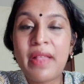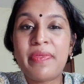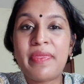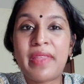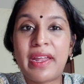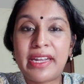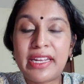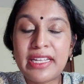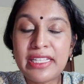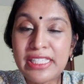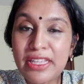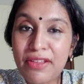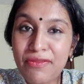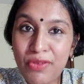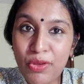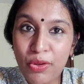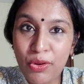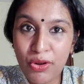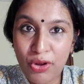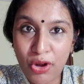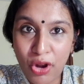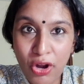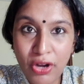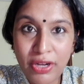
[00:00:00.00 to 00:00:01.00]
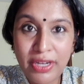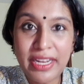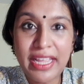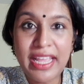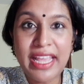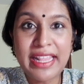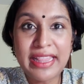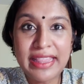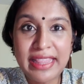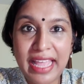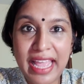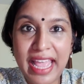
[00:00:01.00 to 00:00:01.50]
That is, if you're not
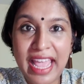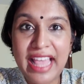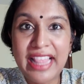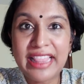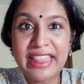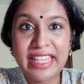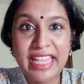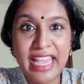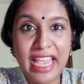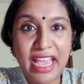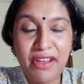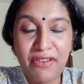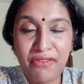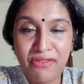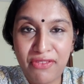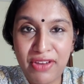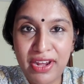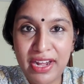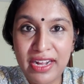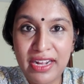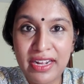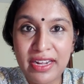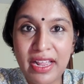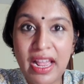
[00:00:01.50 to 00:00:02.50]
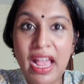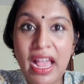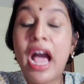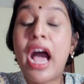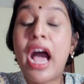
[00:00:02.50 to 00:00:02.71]
in the healthcare field,